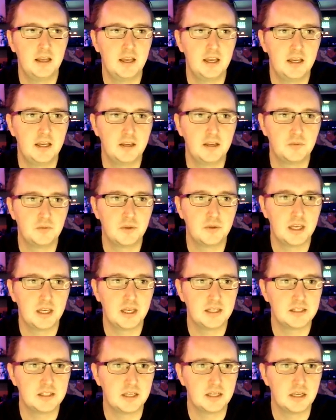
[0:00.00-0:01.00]
And with
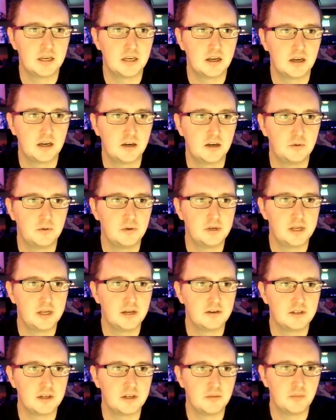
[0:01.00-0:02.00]
that said, I will
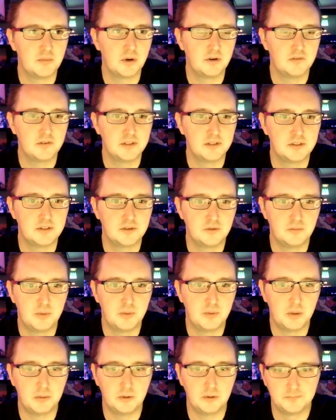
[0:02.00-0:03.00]
now jump over to
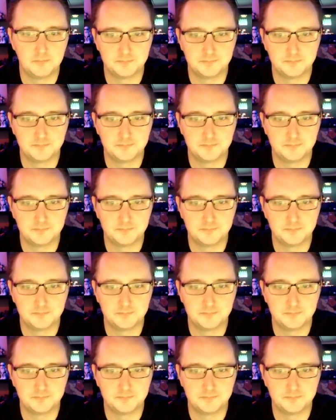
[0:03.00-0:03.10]
Bubble.